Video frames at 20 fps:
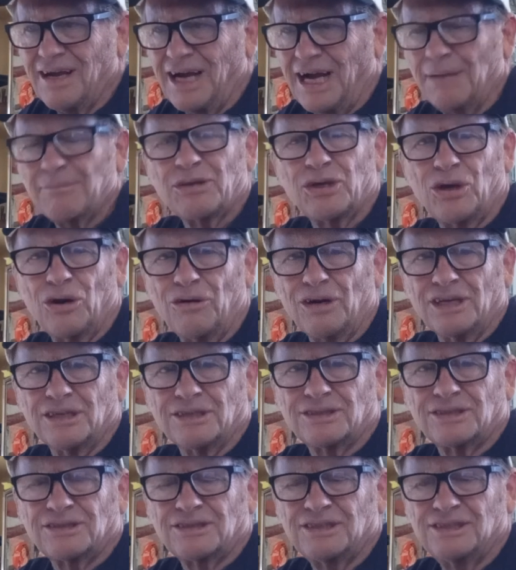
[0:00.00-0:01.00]
I'm
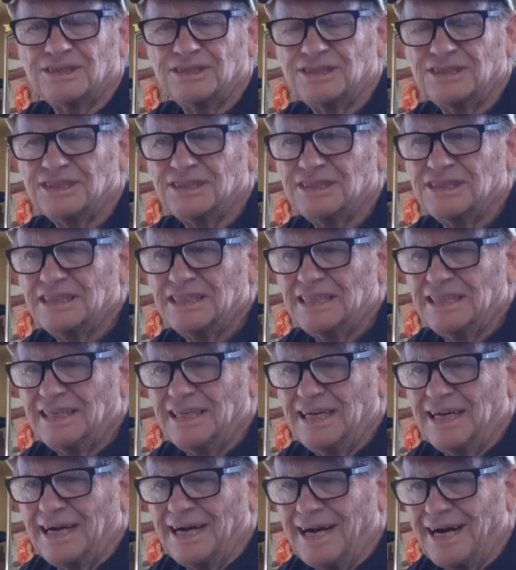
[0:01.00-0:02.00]
curious,
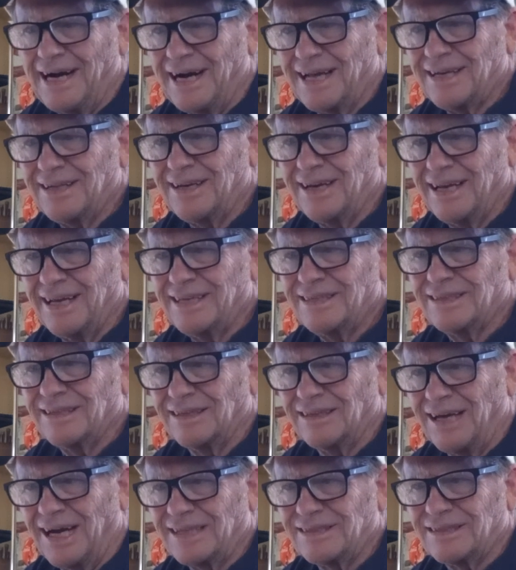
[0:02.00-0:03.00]
how did Ed
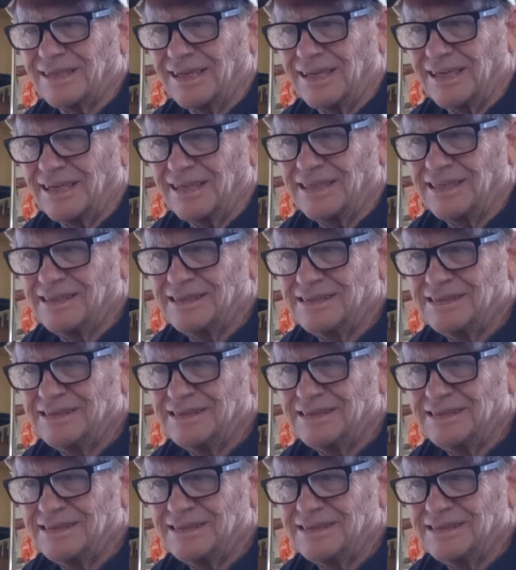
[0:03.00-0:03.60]
Delahanty,